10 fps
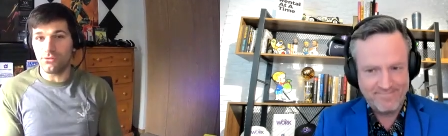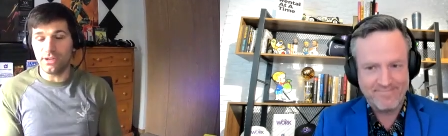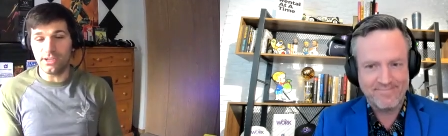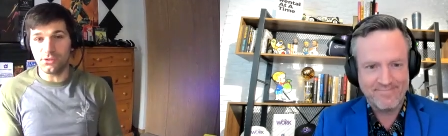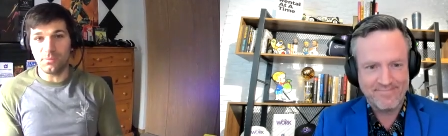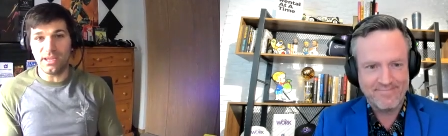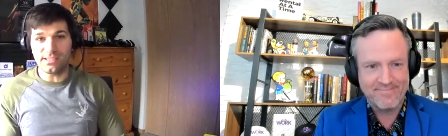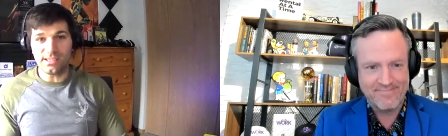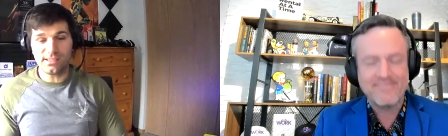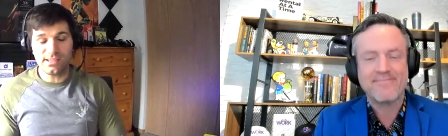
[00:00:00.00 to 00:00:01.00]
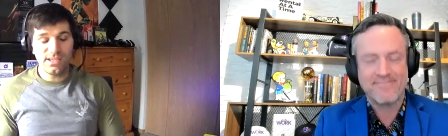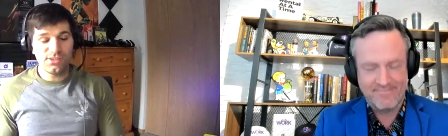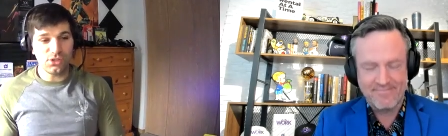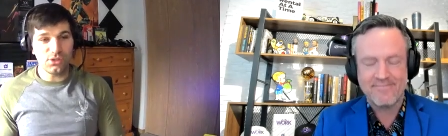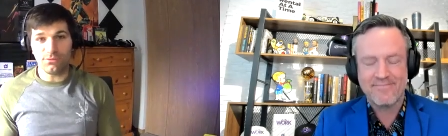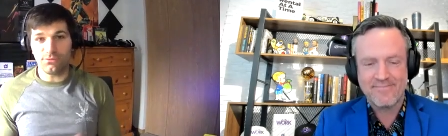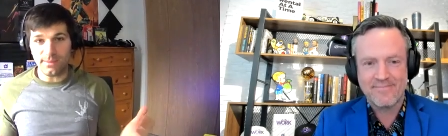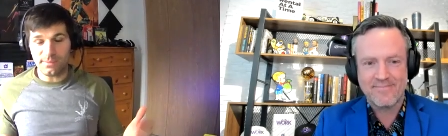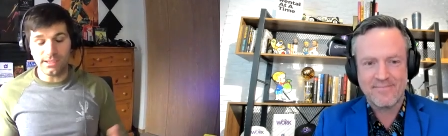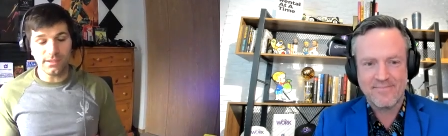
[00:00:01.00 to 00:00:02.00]
Speaker 1: regular basis, so you can
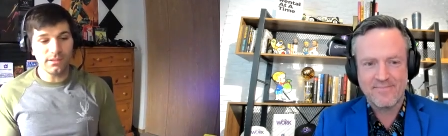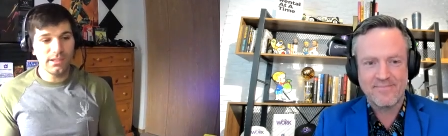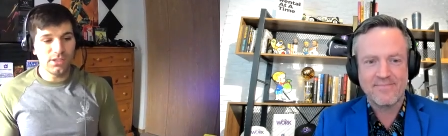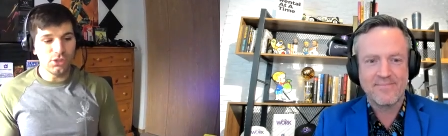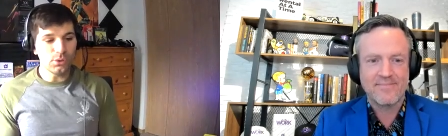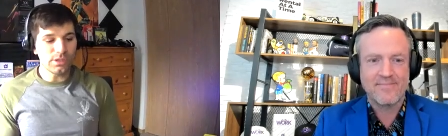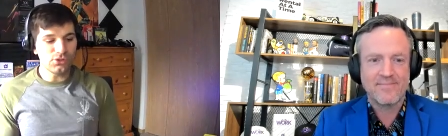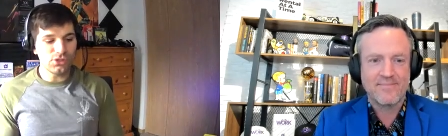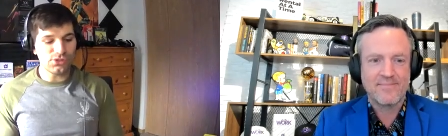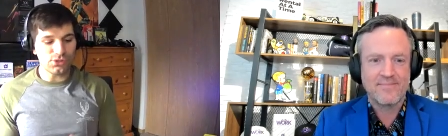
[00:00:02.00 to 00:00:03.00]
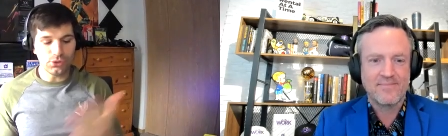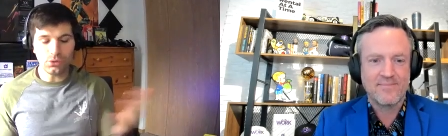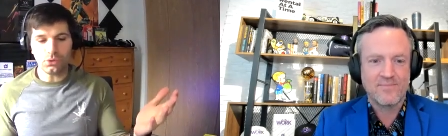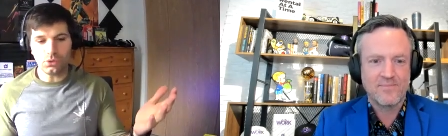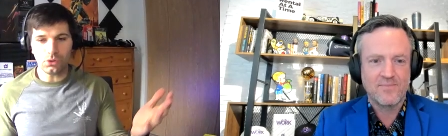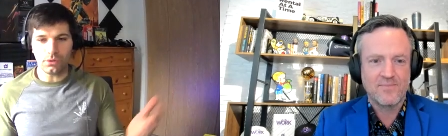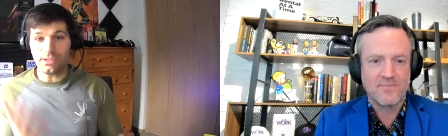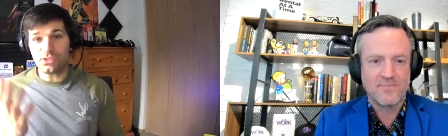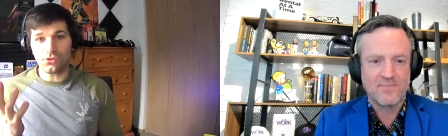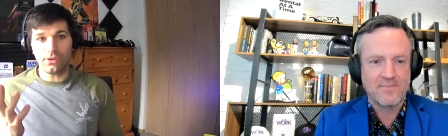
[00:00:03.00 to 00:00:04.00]
find me here. You can just Google or
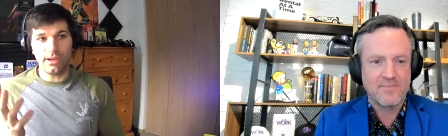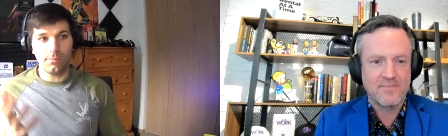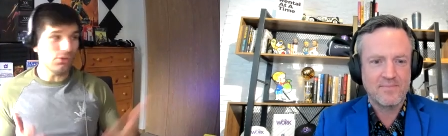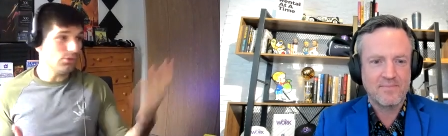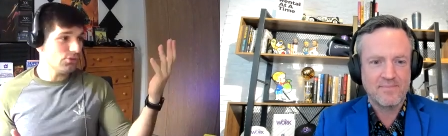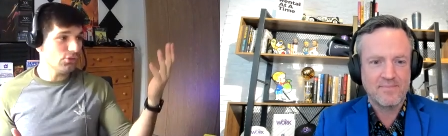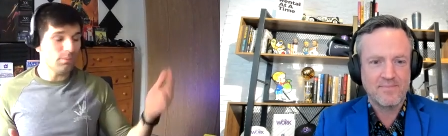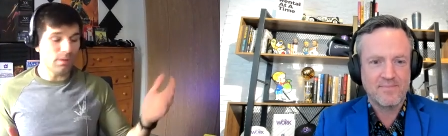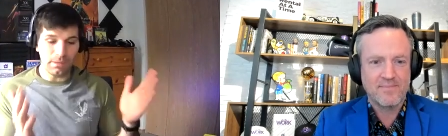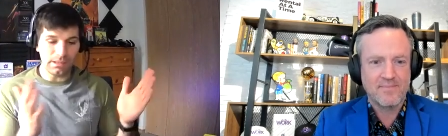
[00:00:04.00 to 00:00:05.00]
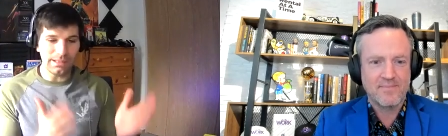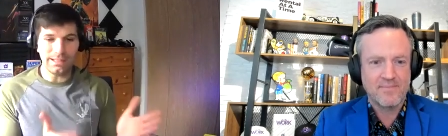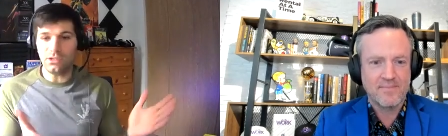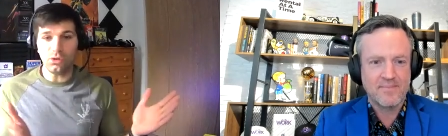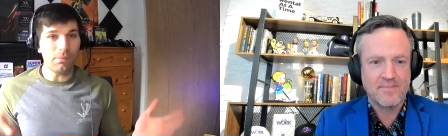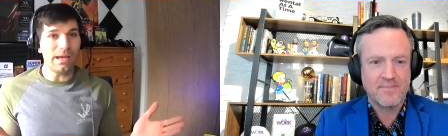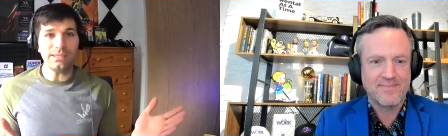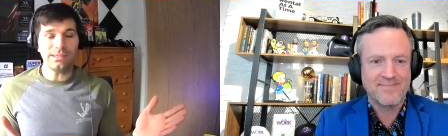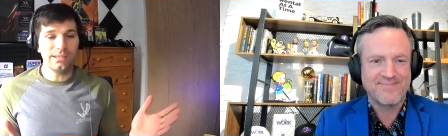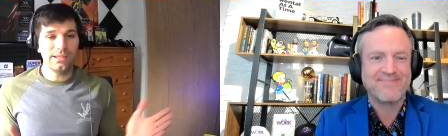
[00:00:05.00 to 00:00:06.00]
Instagram or YouTube Millennial
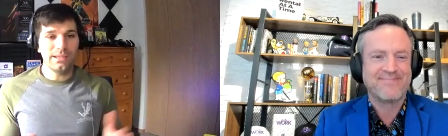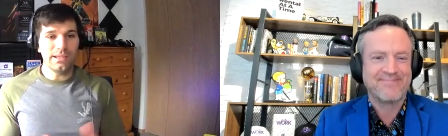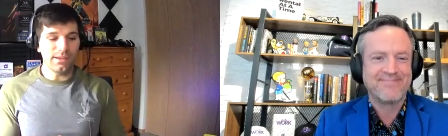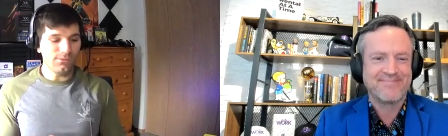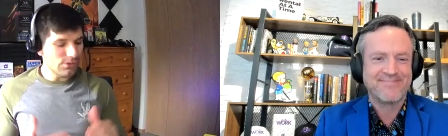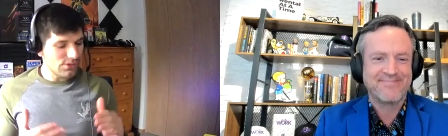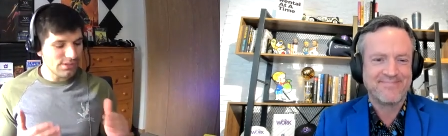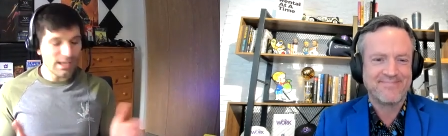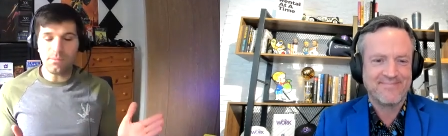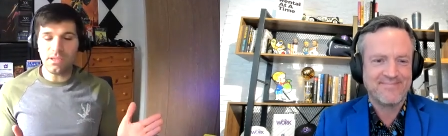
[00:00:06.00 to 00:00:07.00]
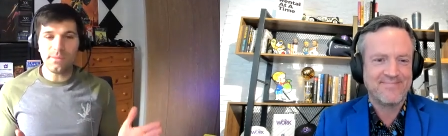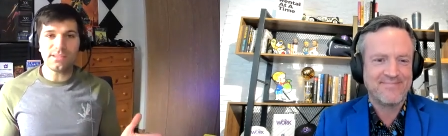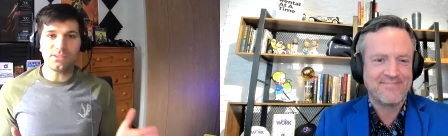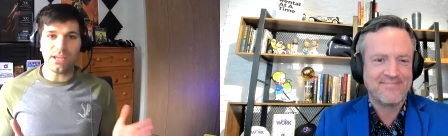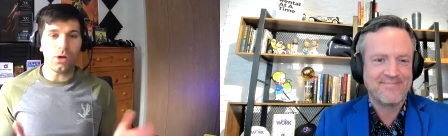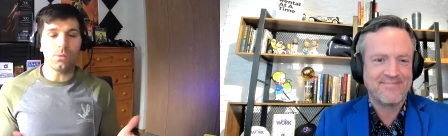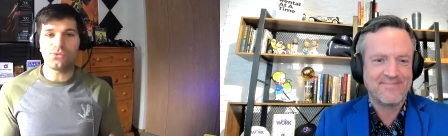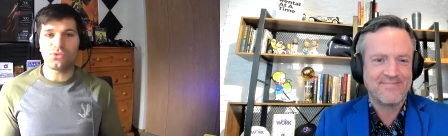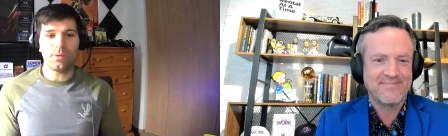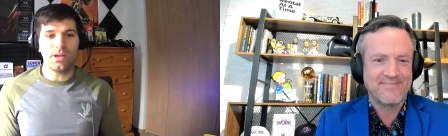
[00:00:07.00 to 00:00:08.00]
Mike. If you send me a message, I
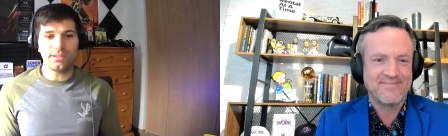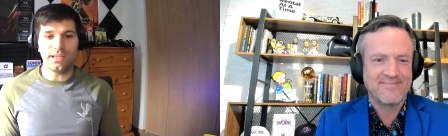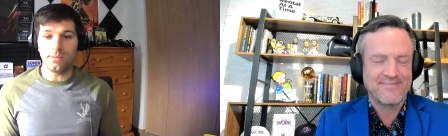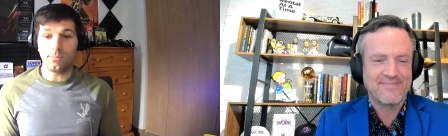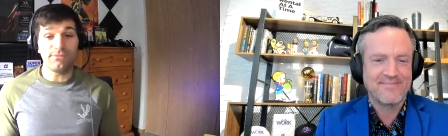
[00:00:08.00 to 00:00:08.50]
always respond. And then my